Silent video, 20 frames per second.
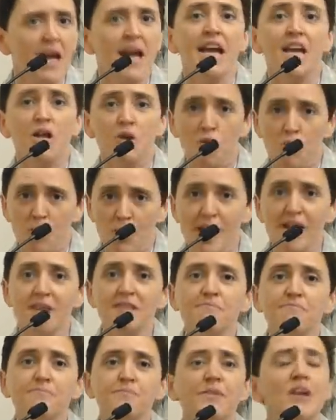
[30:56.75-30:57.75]
It'll
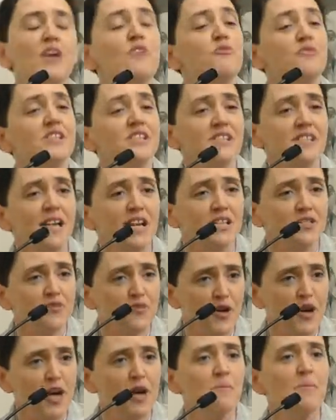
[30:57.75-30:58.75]
win if we
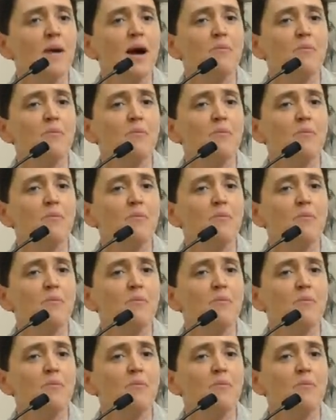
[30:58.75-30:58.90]
stand firm